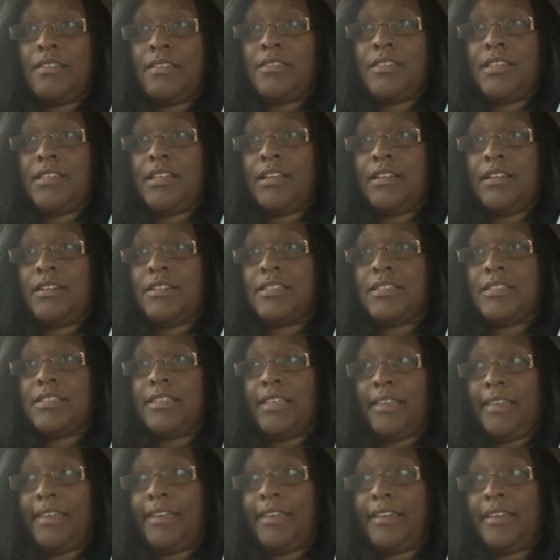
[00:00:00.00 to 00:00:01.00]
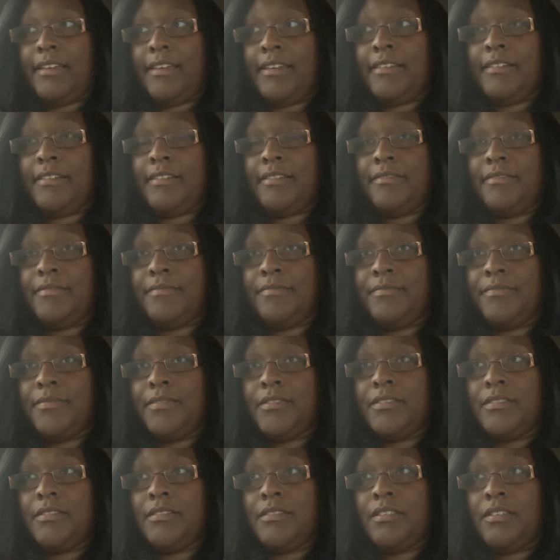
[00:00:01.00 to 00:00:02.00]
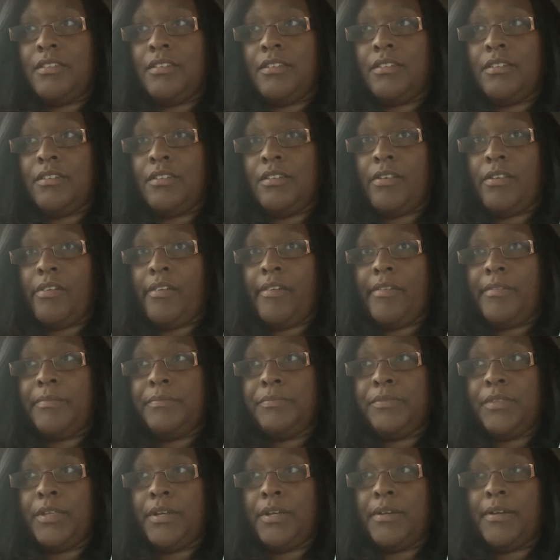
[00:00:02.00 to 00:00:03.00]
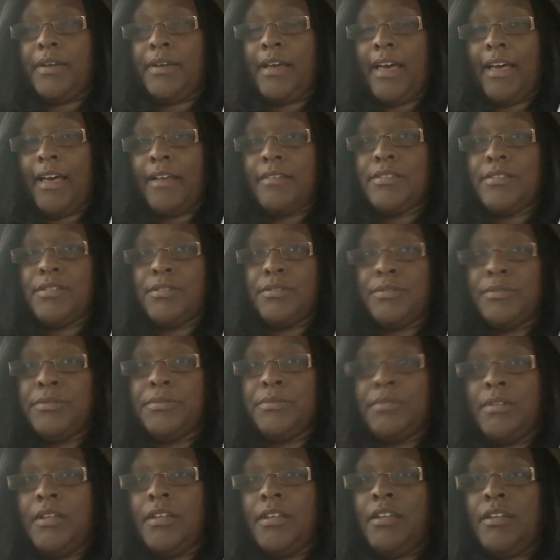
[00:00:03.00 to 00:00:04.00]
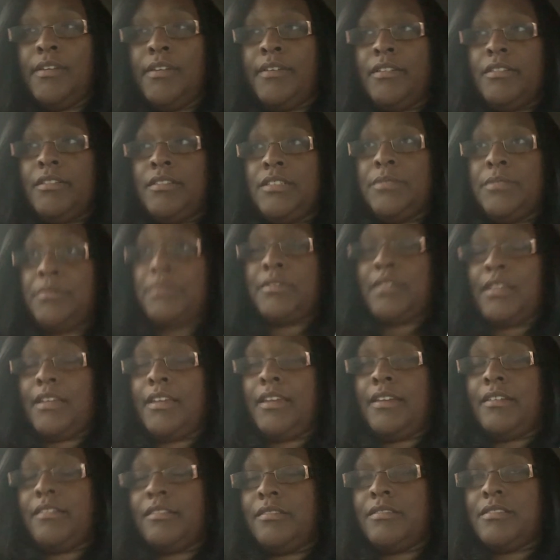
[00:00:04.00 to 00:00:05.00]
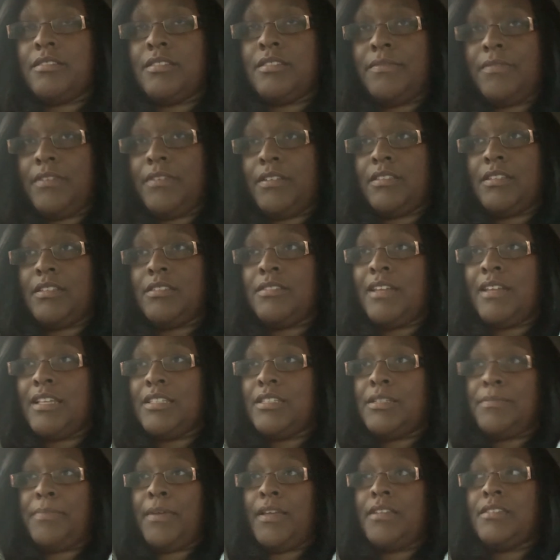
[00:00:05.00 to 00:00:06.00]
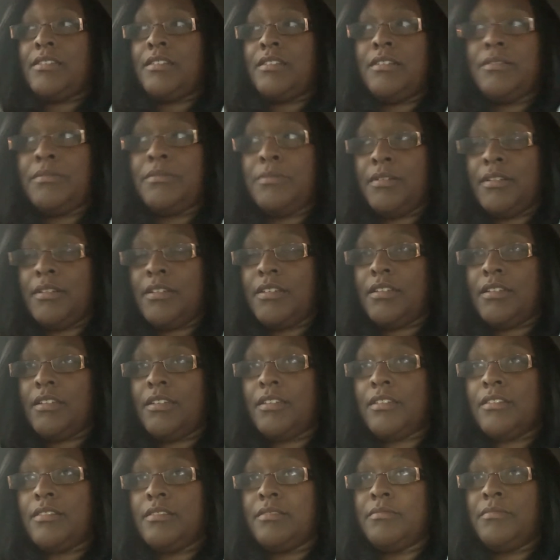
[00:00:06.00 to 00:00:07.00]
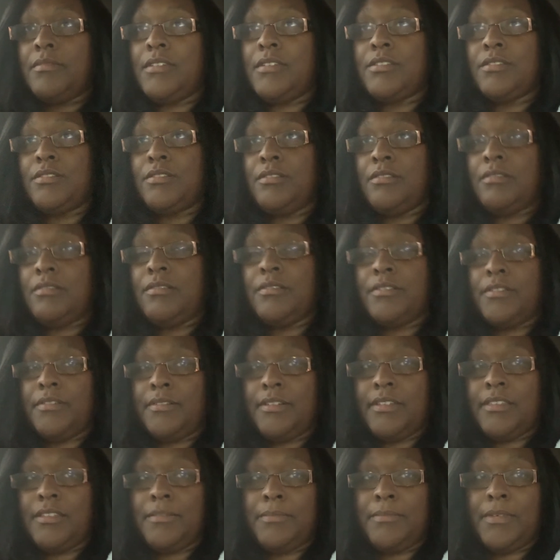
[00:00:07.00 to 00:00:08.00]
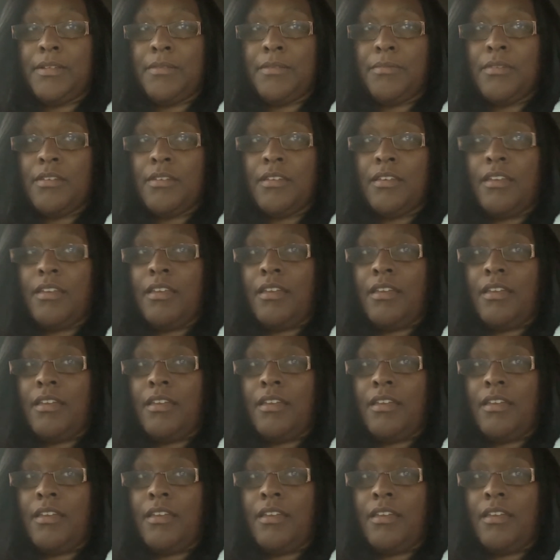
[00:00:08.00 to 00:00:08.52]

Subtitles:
don't understand, you know, how to deal with their anger and stuff like that. So that's basically what is going on at the moment.